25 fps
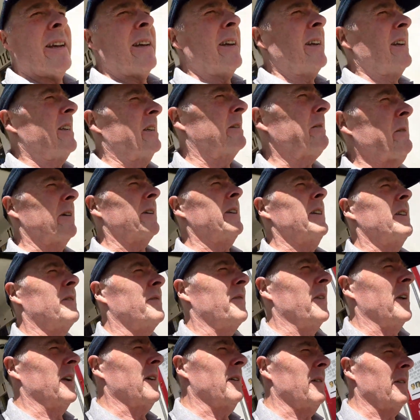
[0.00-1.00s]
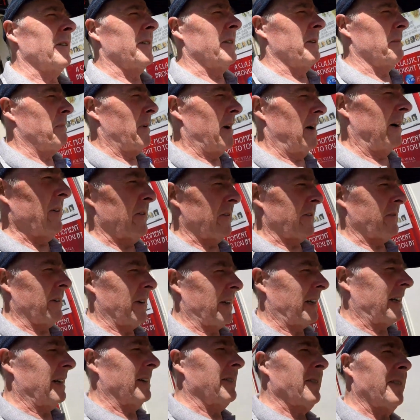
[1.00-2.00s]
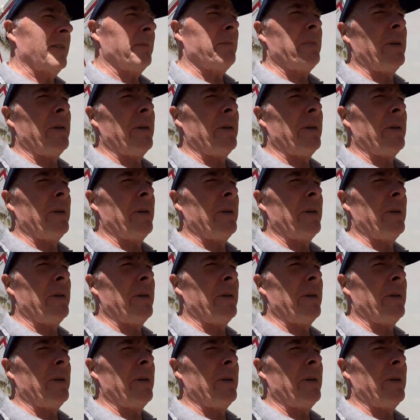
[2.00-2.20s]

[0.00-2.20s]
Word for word: he's got his finger on the pulse when it comes to